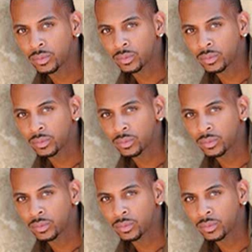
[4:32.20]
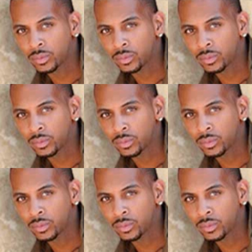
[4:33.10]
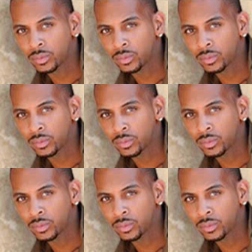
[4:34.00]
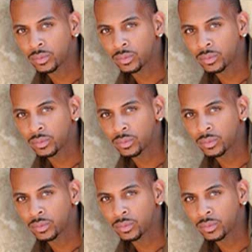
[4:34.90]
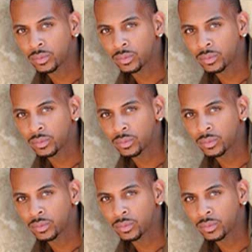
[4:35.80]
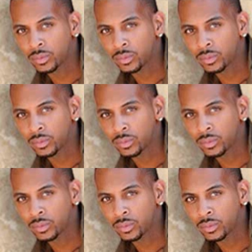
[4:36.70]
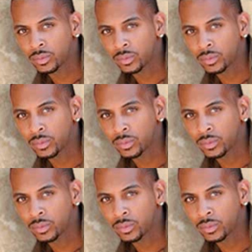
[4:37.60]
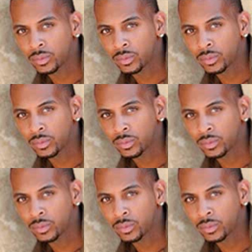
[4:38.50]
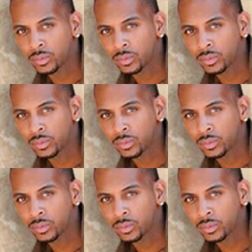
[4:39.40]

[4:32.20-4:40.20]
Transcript: The face doesn't move, so there is nothing to read.